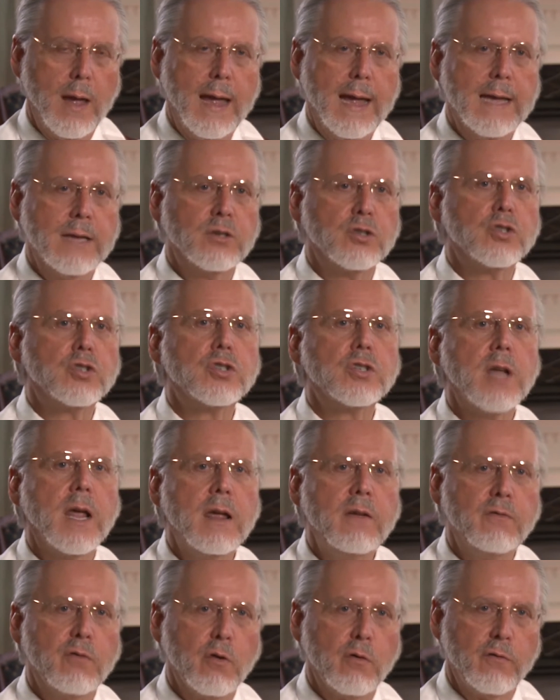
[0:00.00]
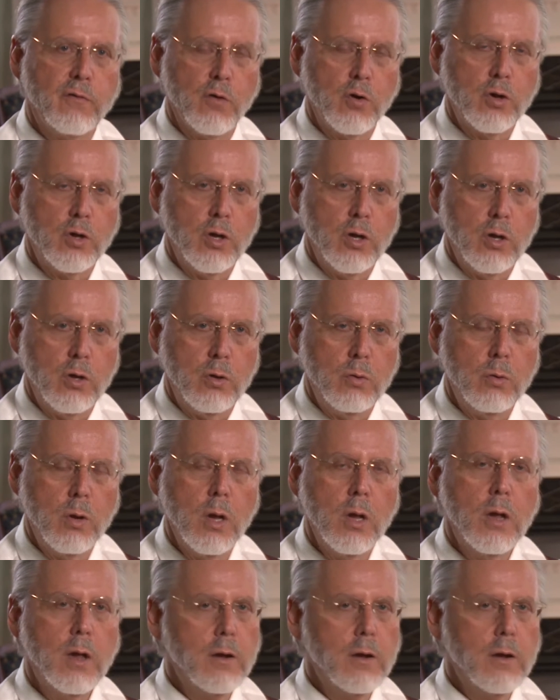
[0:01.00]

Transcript: and safer for you